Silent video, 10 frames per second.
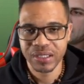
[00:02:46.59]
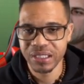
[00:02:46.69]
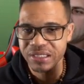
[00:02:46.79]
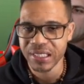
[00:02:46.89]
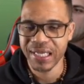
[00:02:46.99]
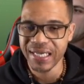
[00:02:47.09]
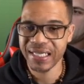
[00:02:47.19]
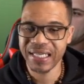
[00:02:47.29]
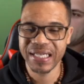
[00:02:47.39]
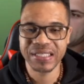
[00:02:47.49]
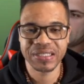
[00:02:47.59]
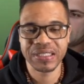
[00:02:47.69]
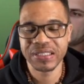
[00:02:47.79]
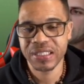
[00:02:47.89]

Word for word: It's a lot of ands in these